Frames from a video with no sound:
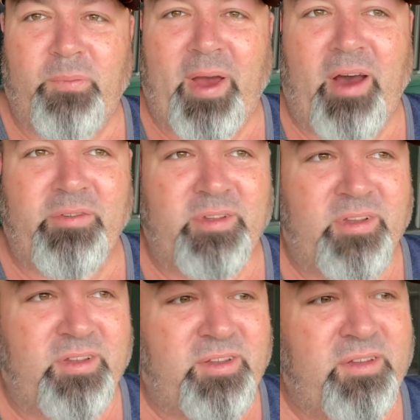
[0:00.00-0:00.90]

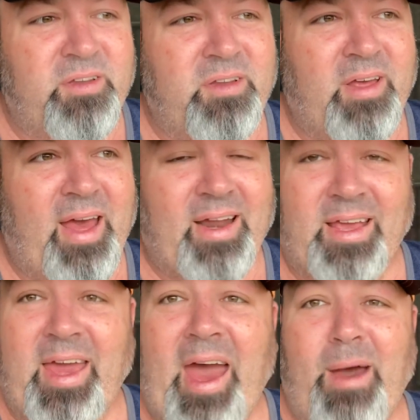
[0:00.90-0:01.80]
mountains, at a
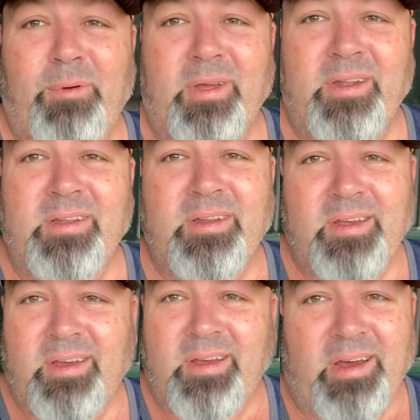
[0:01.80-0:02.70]
cabin
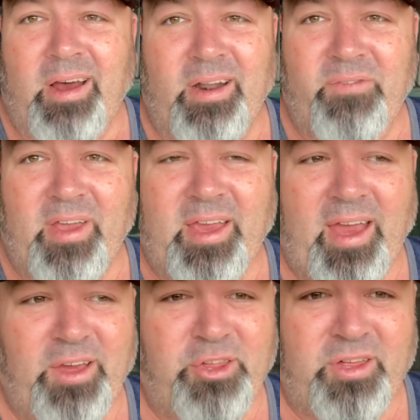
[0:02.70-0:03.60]
on a
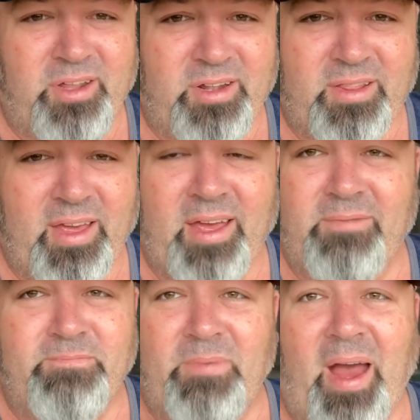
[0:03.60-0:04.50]
vacation that
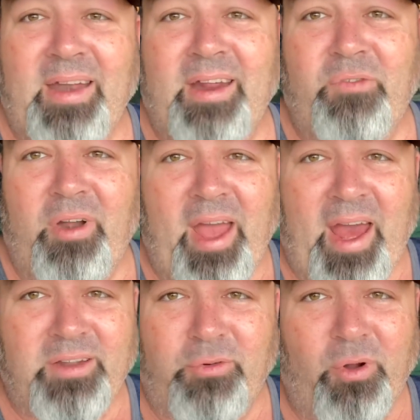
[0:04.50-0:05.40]
I never
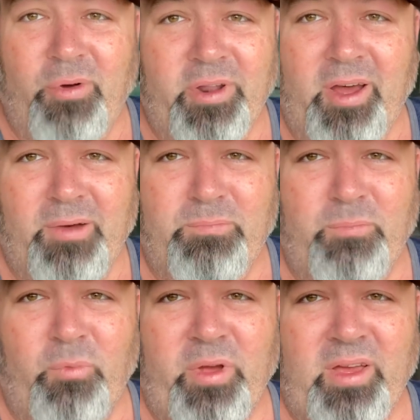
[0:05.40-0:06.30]
had growing up.
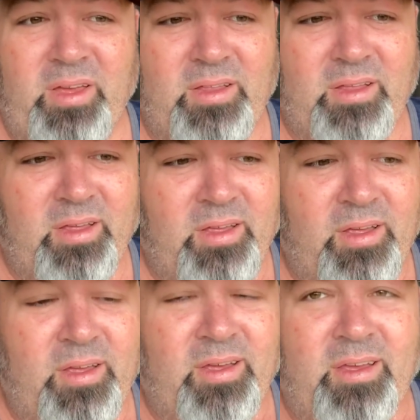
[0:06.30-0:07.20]
We
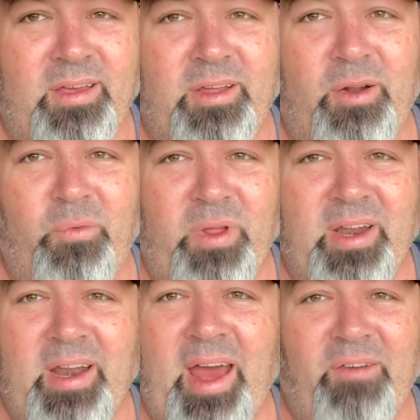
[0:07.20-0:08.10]

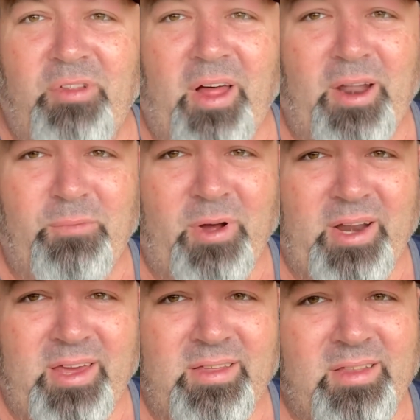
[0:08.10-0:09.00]
didn't have a lot of
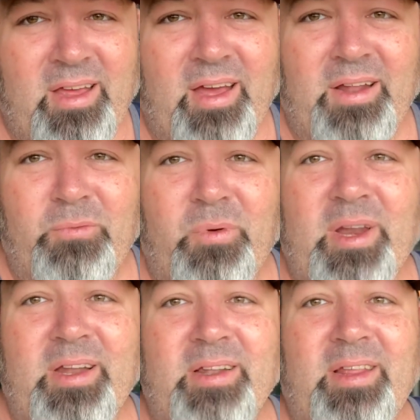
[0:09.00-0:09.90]
money and we
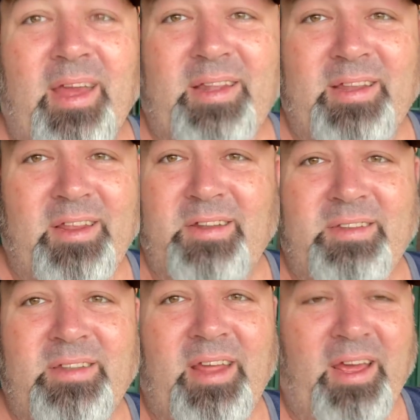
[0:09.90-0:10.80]
didn't get to
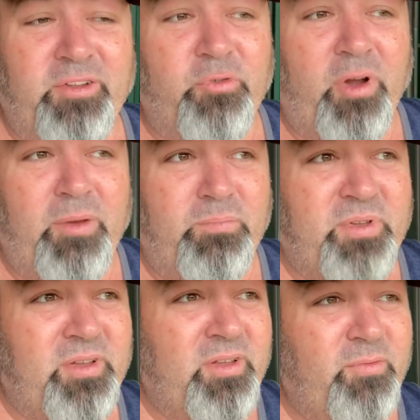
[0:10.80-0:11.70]
just take
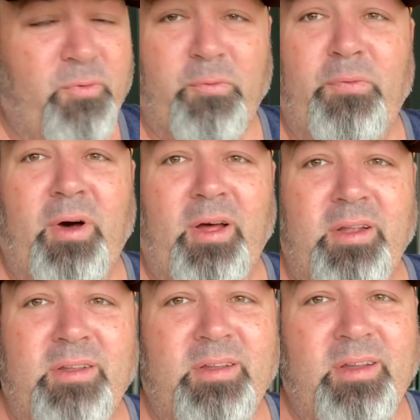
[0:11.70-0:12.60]
trips for fun,